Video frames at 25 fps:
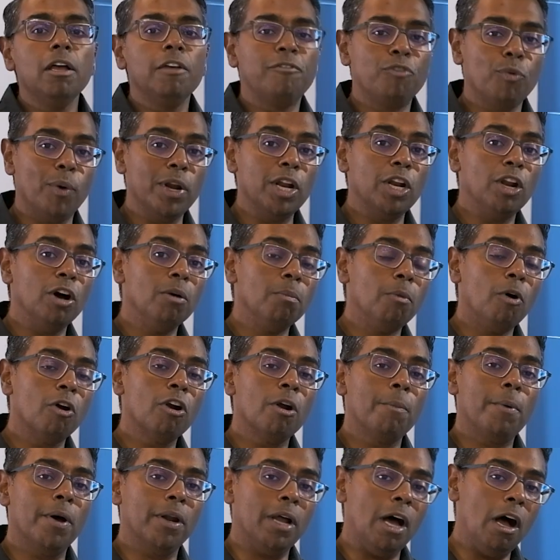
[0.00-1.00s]
If you want to know more
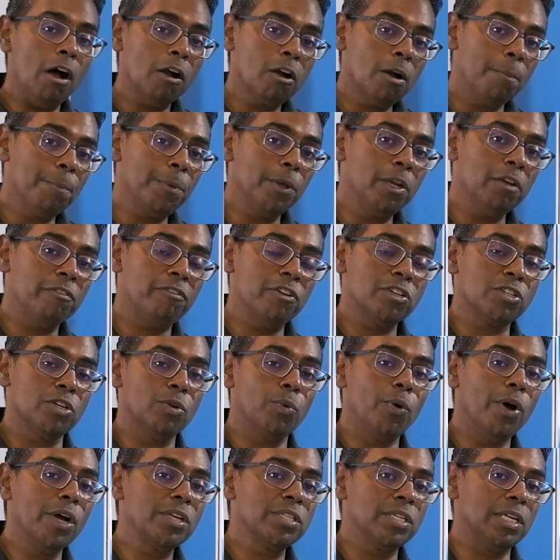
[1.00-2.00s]
about how computer vision
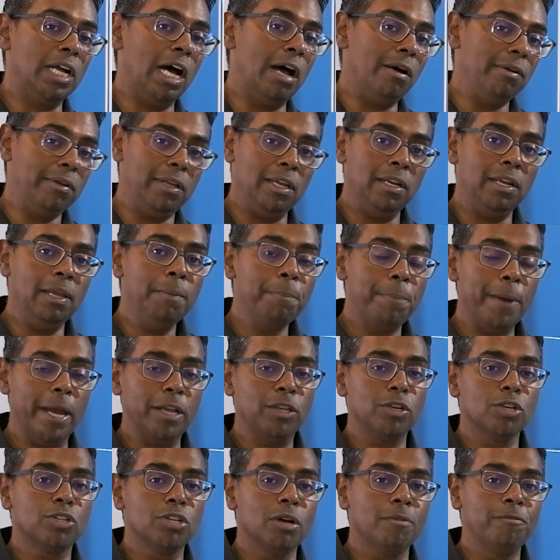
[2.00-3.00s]
works and how it can
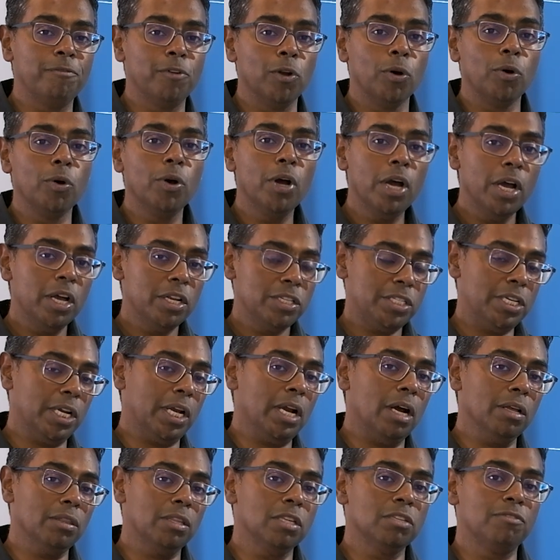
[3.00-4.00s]
impact the shop floor, check
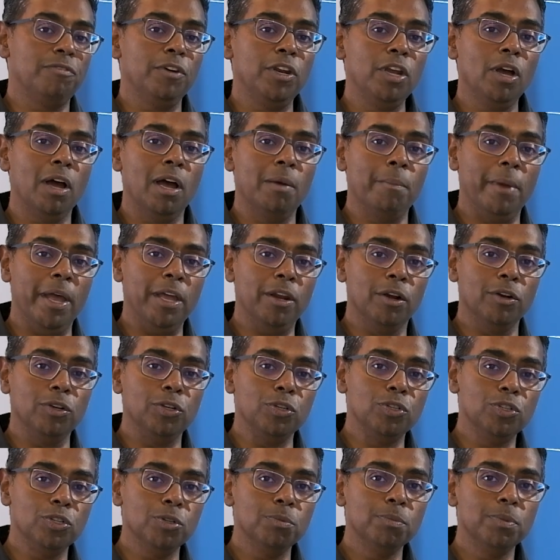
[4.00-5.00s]
out this video I made on YouTube.